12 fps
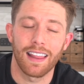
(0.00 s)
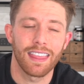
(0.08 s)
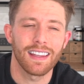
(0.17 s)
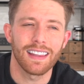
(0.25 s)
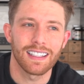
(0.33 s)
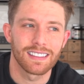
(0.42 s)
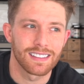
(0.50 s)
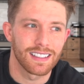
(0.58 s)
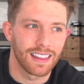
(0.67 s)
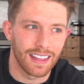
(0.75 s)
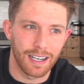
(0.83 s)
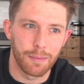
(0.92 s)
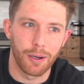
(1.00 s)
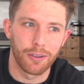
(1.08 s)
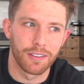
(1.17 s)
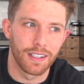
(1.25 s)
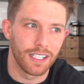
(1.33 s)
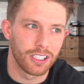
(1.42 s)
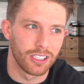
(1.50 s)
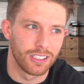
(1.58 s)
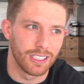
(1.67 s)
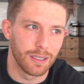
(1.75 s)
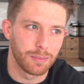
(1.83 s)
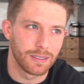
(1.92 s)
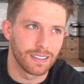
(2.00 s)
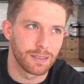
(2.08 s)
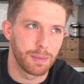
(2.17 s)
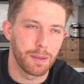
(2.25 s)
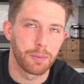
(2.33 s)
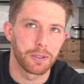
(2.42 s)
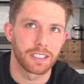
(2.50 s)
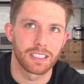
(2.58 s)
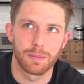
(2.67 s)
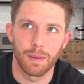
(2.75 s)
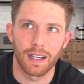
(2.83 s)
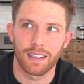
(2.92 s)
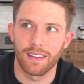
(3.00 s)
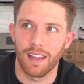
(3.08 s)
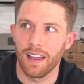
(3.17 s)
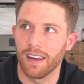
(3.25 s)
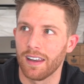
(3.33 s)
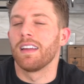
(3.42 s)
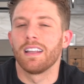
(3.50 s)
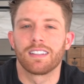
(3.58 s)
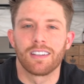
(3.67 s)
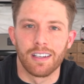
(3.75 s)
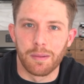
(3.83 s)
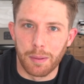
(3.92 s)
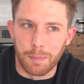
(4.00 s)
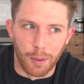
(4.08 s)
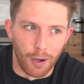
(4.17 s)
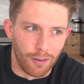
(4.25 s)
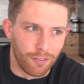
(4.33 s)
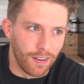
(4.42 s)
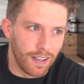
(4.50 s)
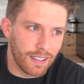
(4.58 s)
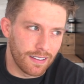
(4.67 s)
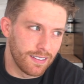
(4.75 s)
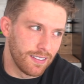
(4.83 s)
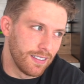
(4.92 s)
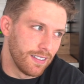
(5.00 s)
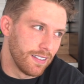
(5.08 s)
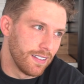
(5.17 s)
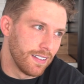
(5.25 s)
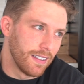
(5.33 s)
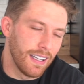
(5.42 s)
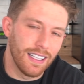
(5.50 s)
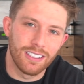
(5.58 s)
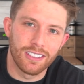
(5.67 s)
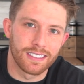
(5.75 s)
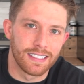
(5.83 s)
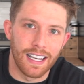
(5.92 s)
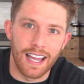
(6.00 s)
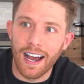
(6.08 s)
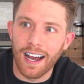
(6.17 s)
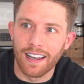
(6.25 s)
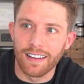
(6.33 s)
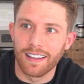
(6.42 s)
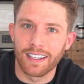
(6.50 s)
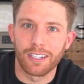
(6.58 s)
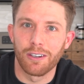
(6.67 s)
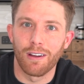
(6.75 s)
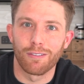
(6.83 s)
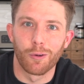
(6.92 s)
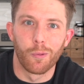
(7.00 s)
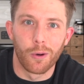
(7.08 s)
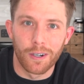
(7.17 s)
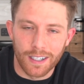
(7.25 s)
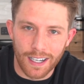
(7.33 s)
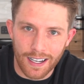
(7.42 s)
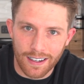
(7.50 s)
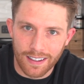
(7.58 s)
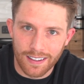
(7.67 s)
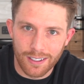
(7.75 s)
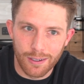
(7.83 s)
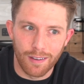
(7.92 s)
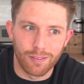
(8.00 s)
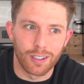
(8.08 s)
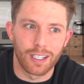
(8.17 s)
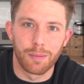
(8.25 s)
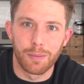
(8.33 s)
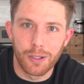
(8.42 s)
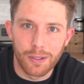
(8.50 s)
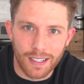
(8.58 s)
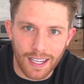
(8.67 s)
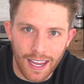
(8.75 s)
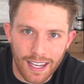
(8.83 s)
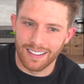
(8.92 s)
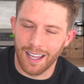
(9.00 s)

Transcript: I think that's the thing about relationships is people expect that it's going to be perfect it's just not. Like, you have to work on it. You have to communicate.